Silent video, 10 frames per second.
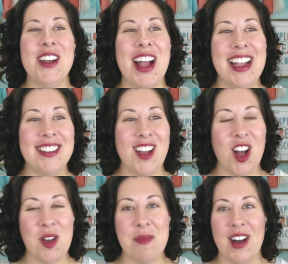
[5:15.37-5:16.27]
where I
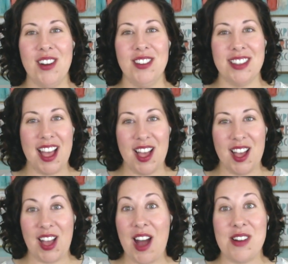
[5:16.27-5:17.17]
talk about
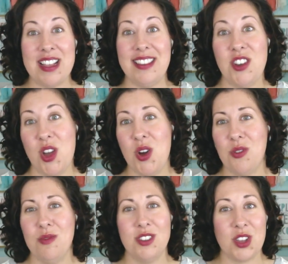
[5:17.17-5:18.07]
how I say
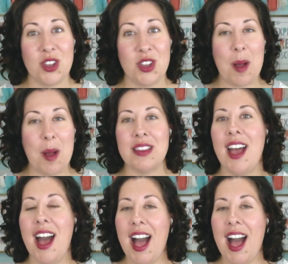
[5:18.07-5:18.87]
no to co-ops.